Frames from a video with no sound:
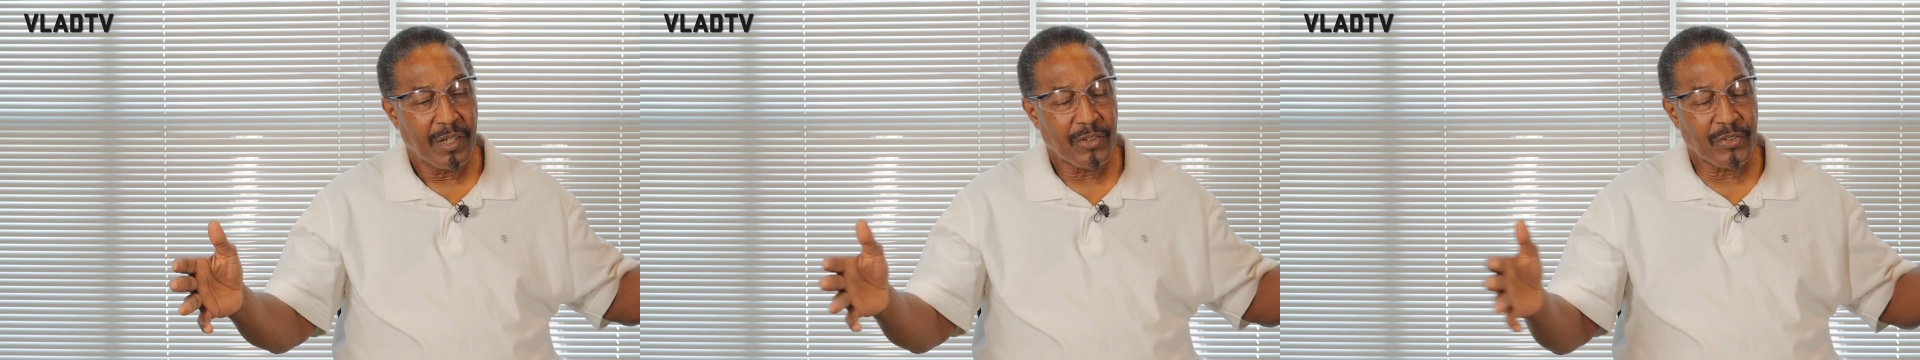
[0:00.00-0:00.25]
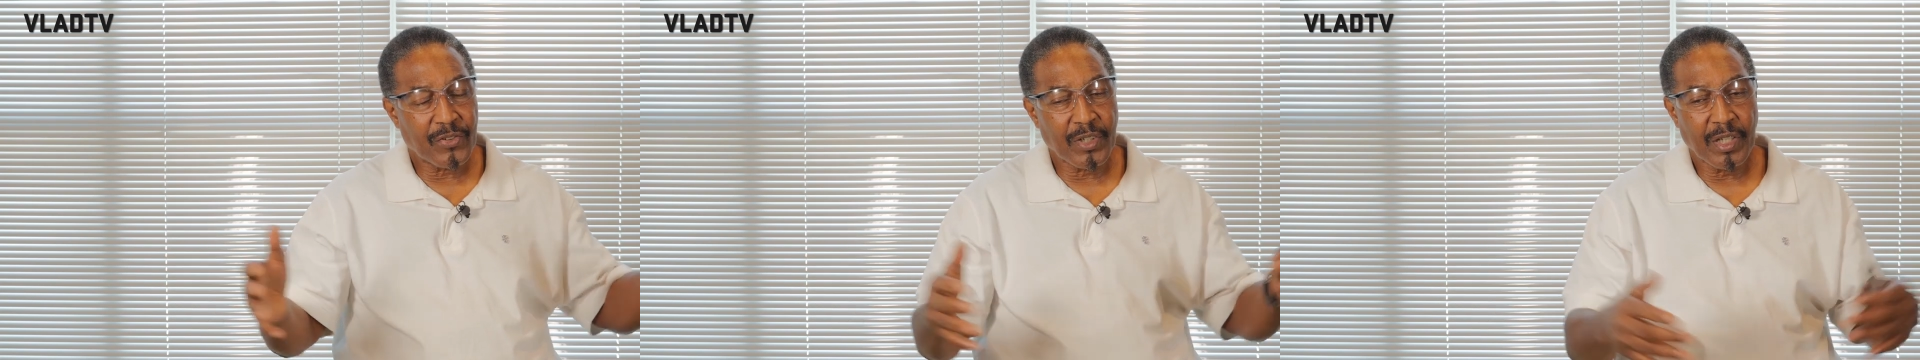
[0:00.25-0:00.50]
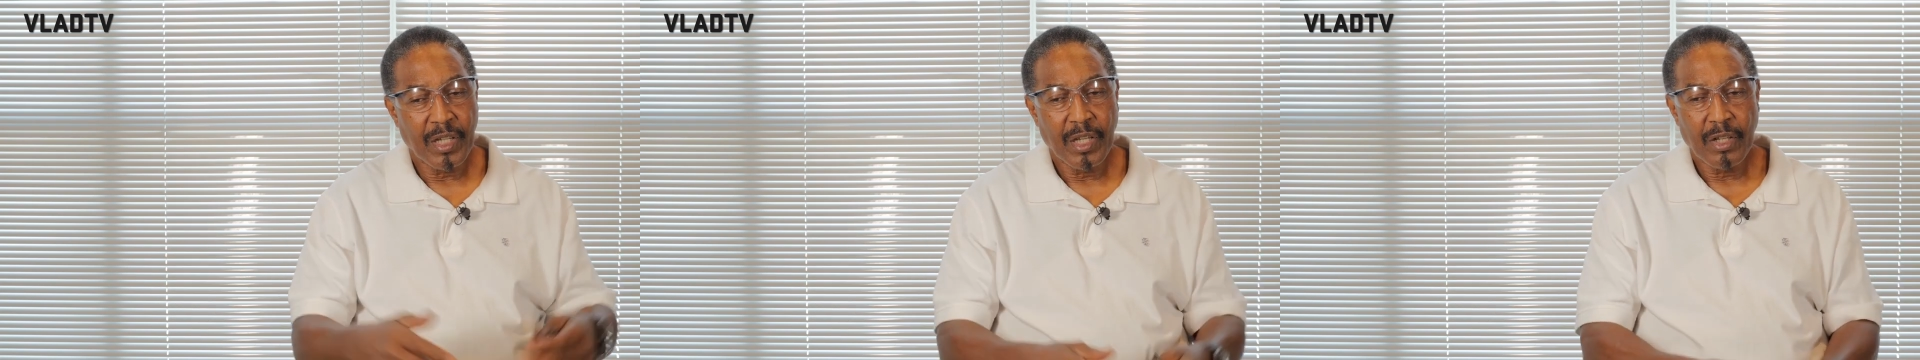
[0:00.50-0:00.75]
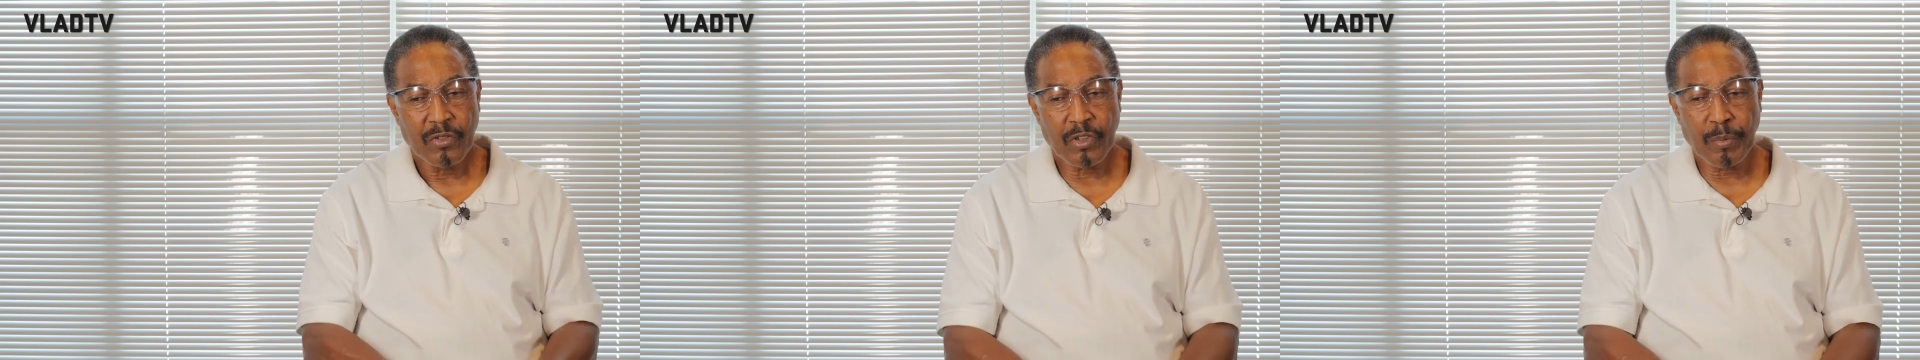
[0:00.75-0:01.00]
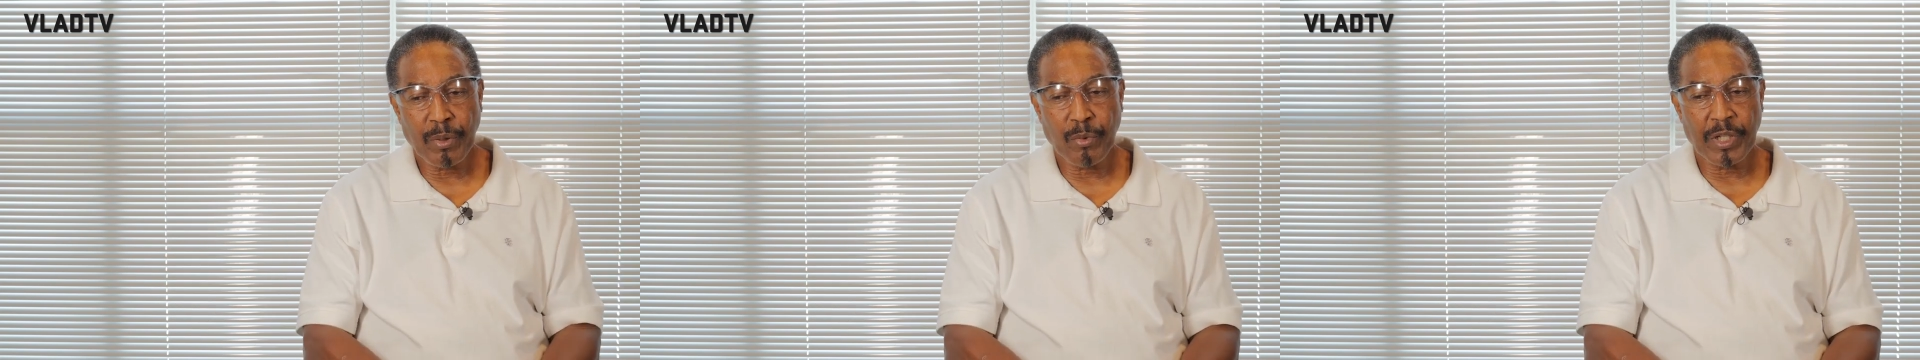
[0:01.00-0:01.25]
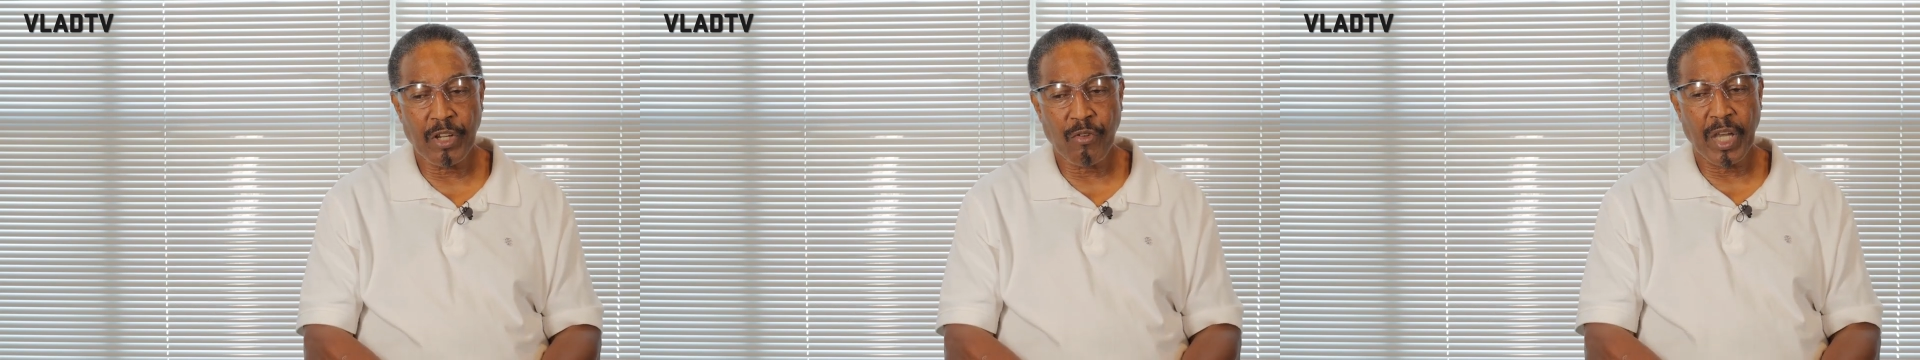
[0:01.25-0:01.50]
You see, so but
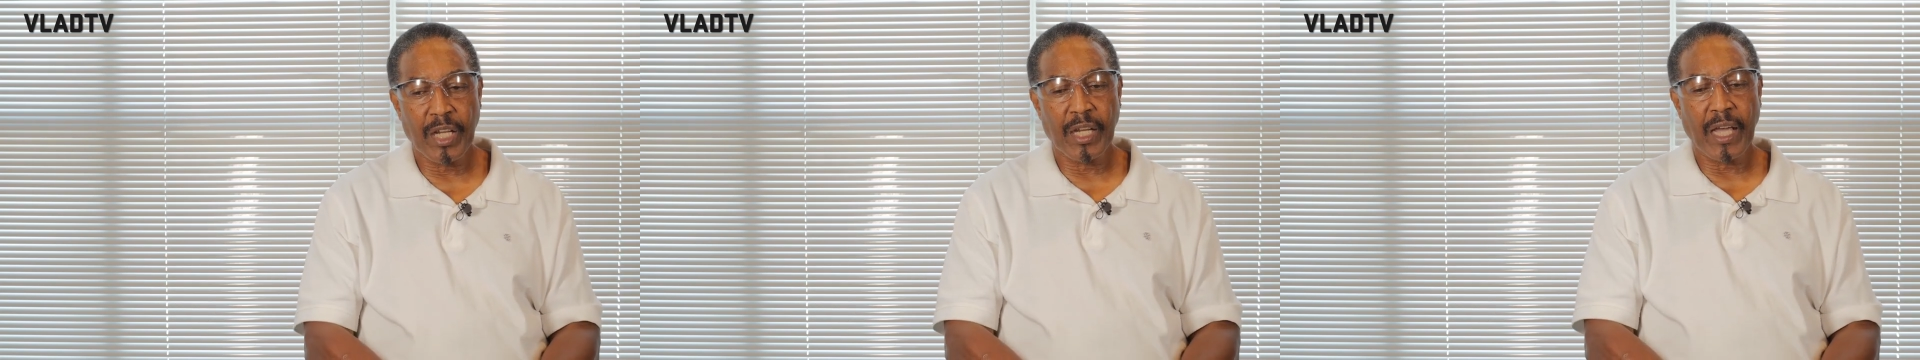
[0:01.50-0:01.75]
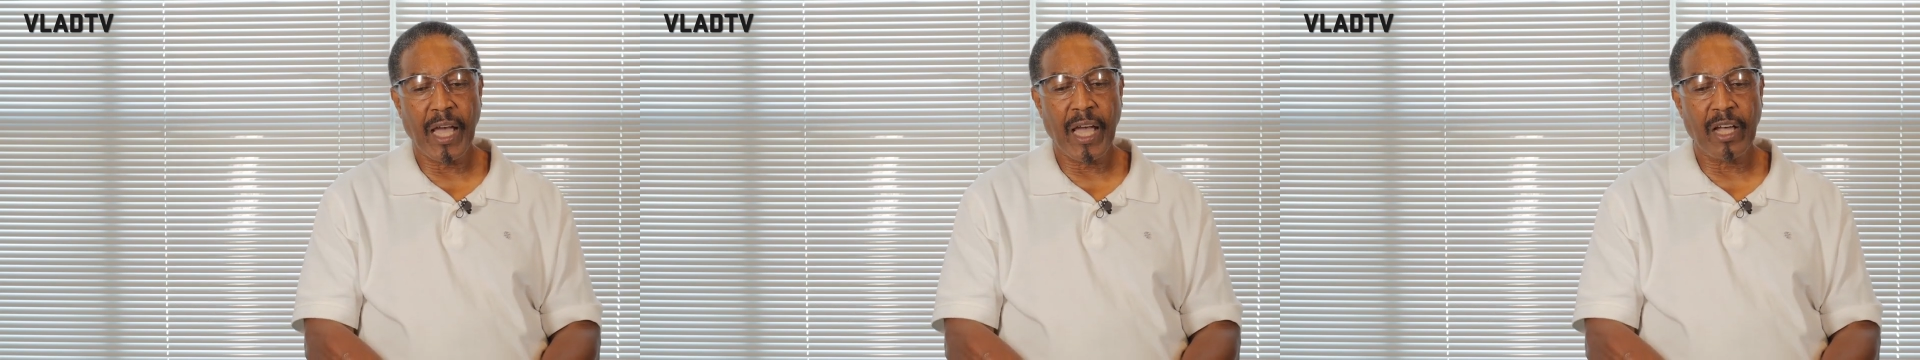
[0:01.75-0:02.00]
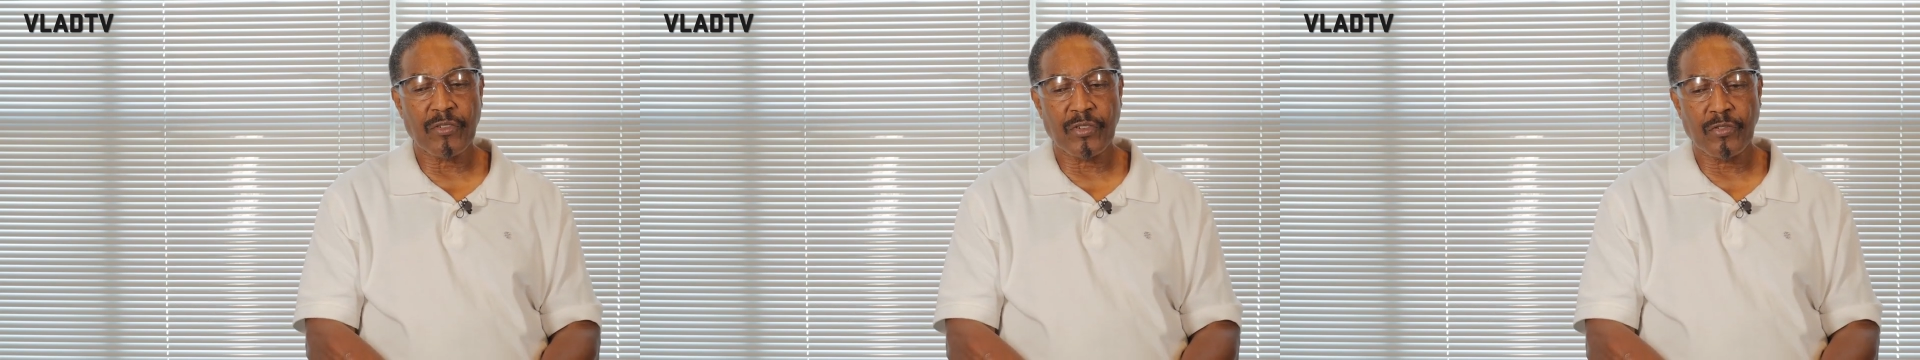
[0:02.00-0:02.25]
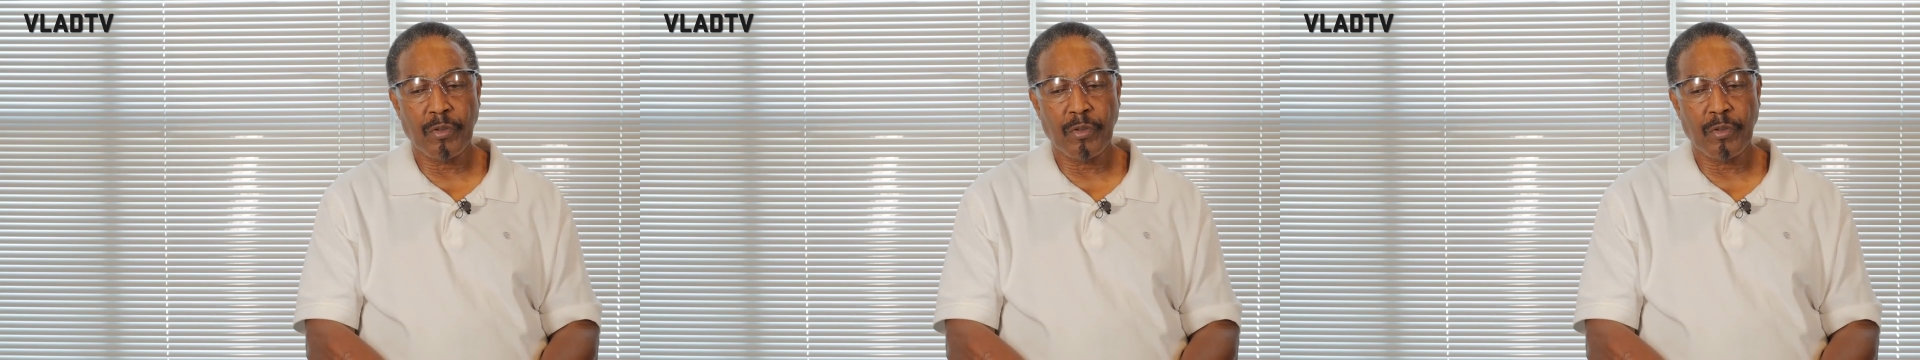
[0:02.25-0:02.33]
when they raided our houses,